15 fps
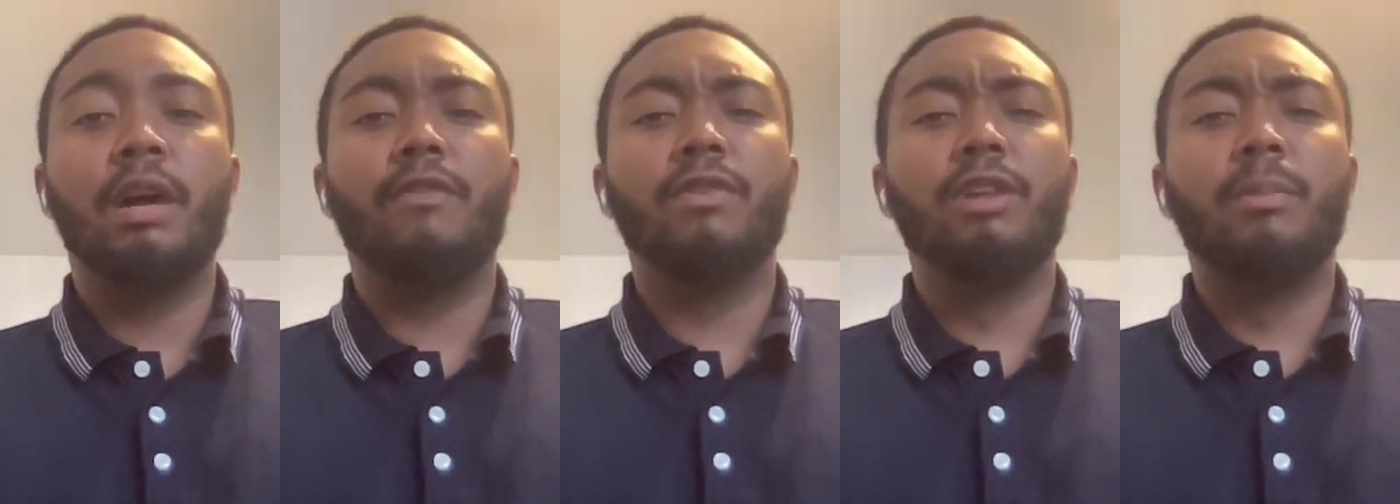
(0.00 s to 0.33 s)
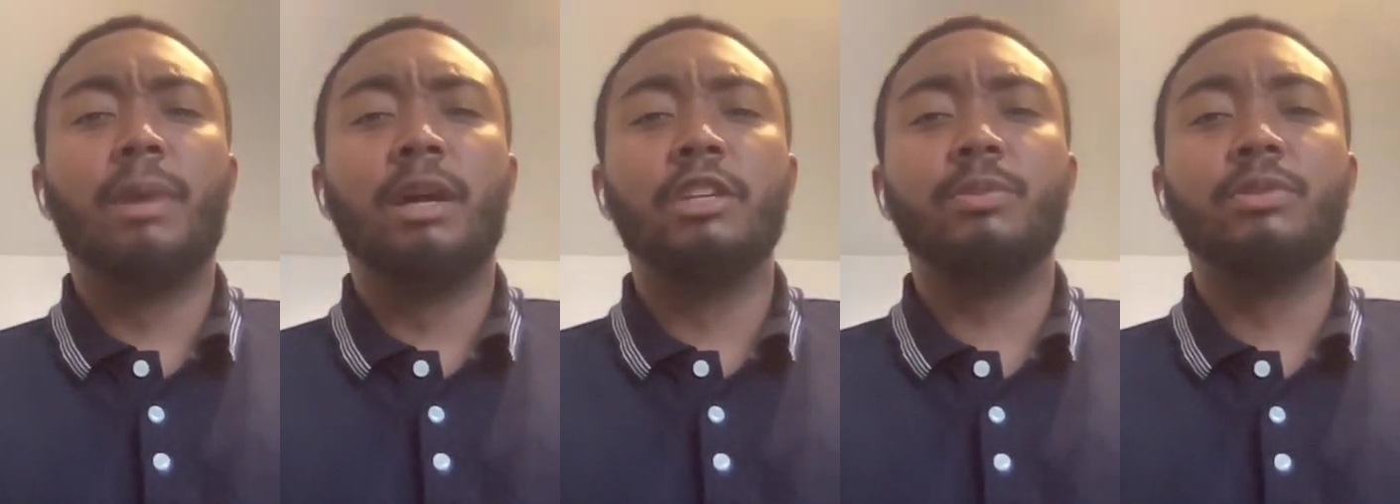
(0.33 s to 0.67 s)
I feel
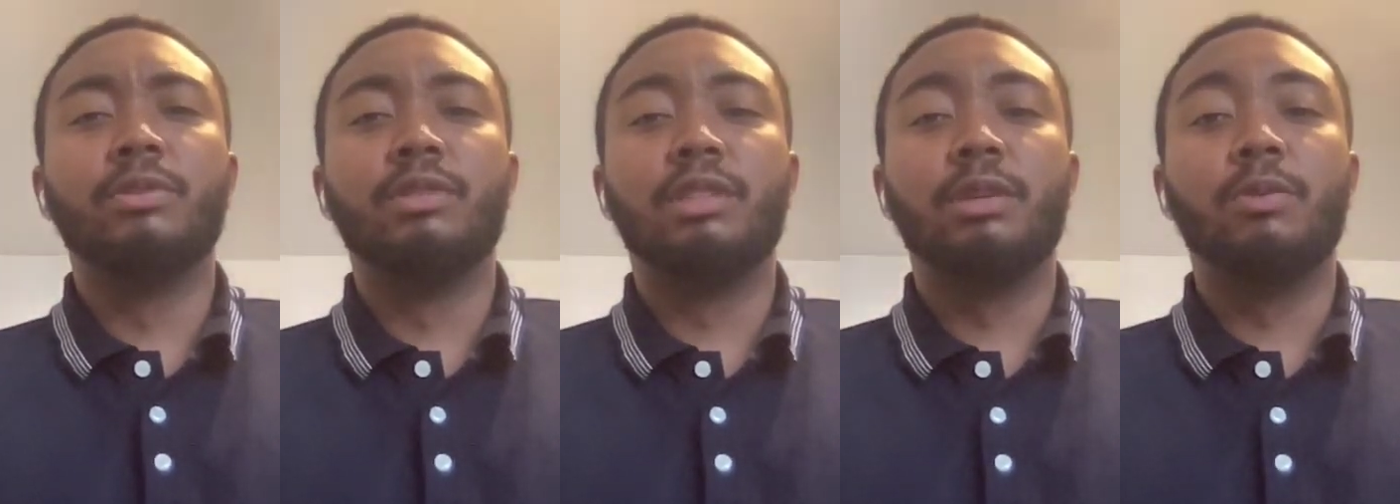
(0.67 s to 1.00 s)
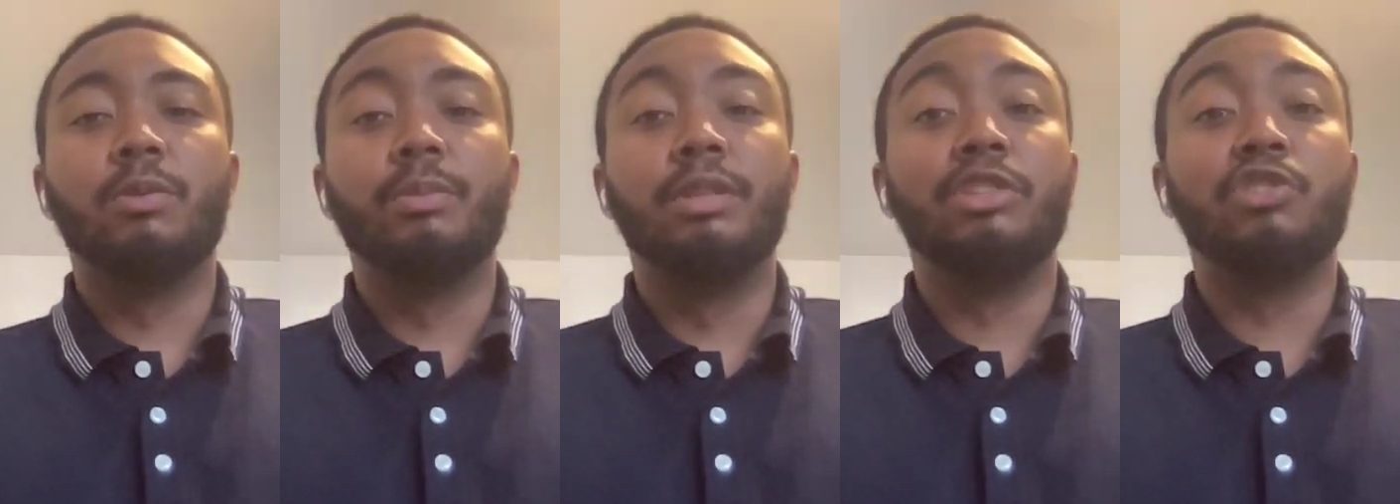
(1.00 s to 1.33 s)
like my experience there
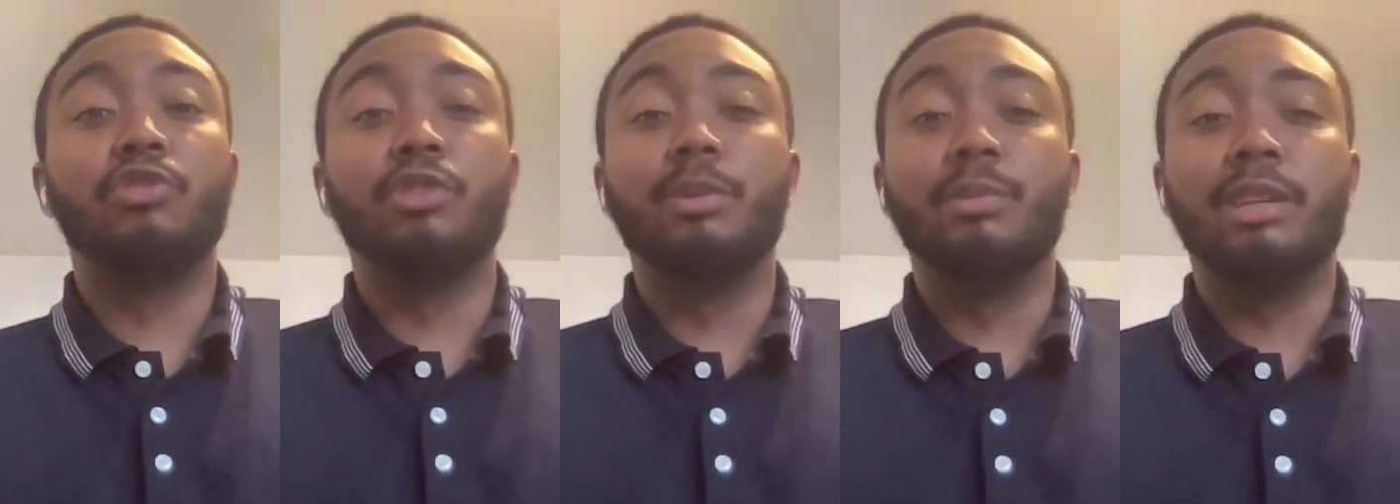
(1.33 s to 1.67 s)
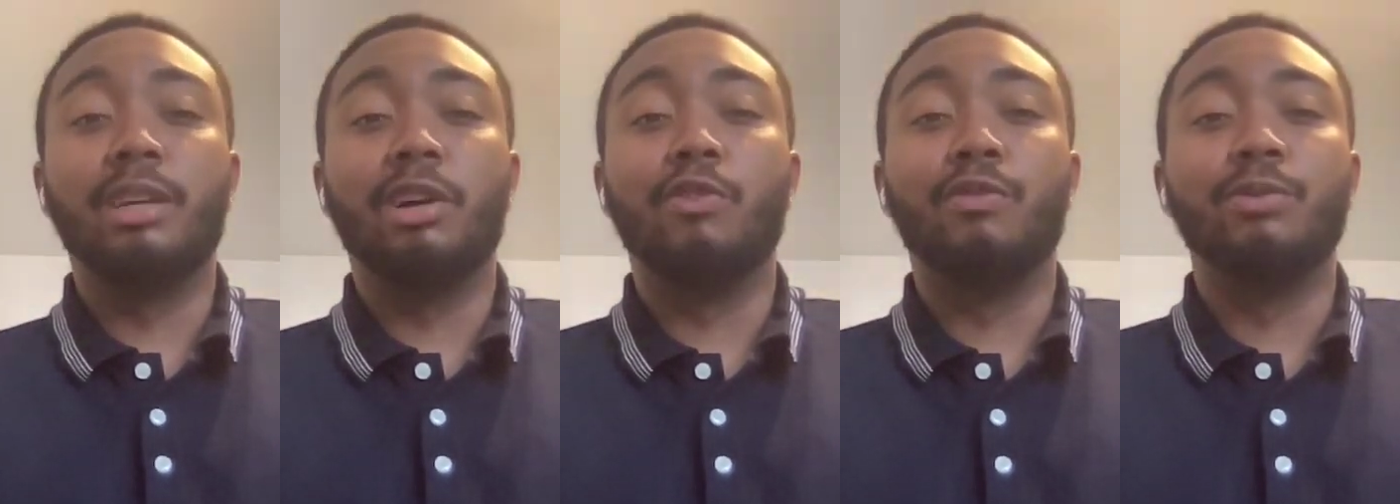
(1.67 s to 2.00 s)
will be
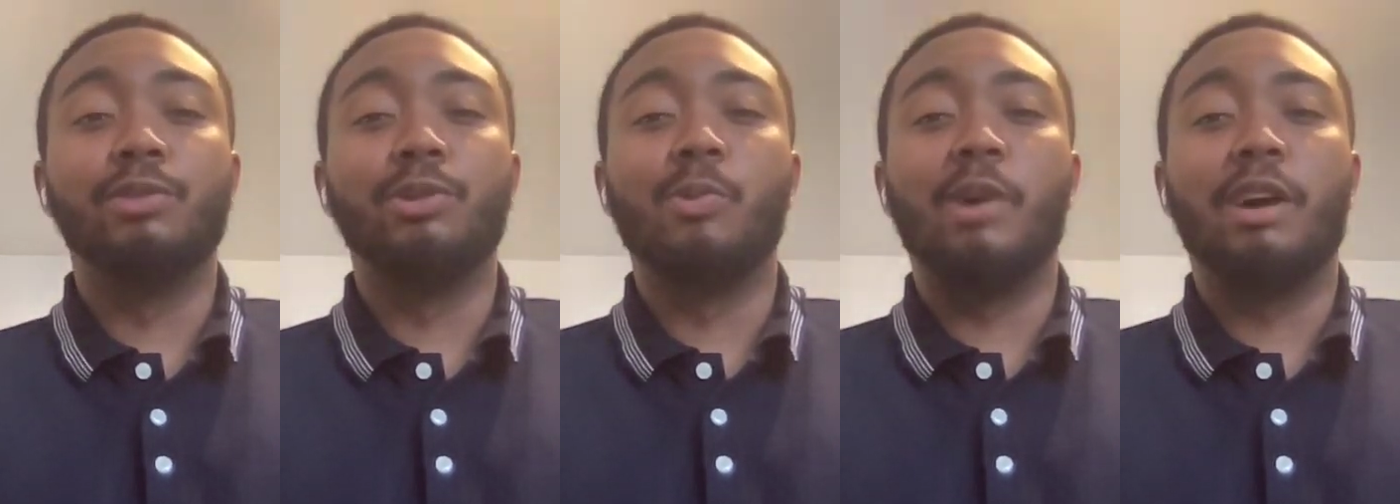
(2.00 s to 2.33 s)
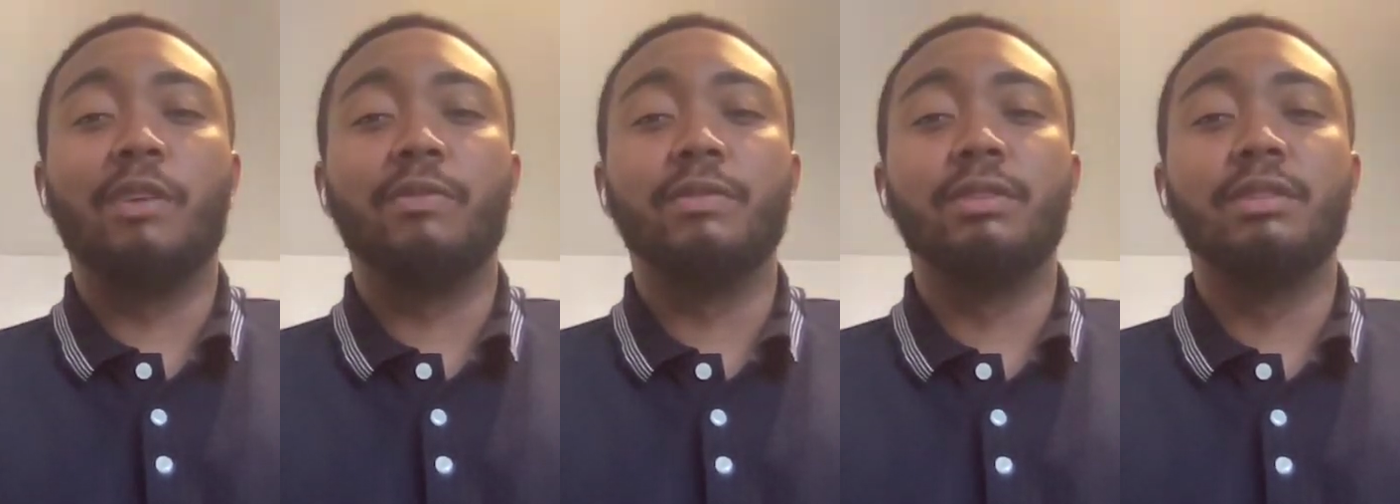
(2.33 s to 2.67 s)
extremely helpful to
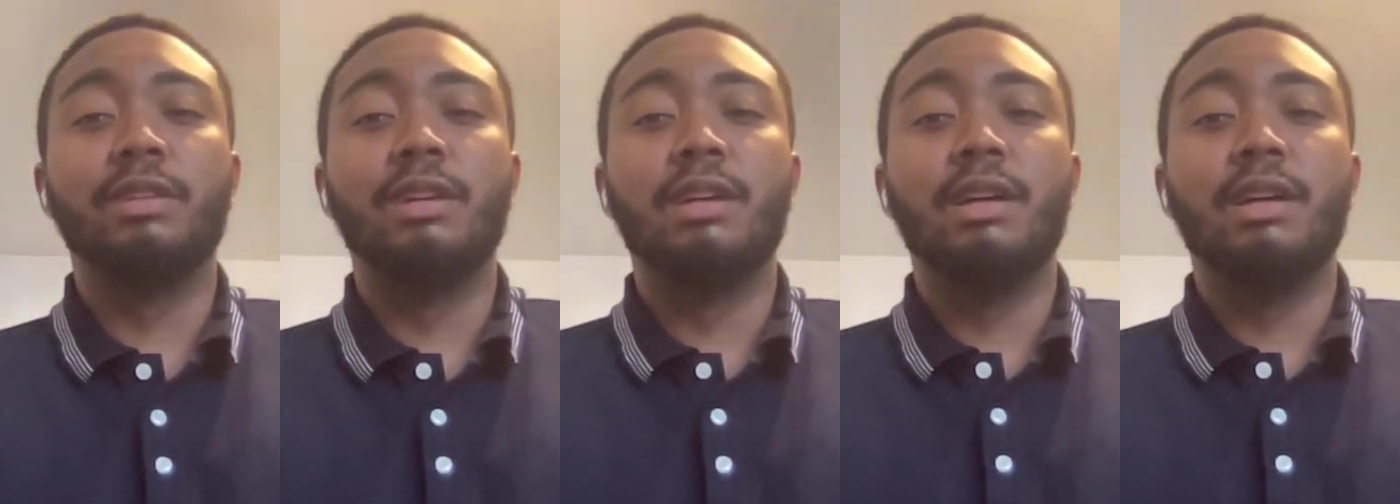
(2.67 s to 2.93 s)
WAFA.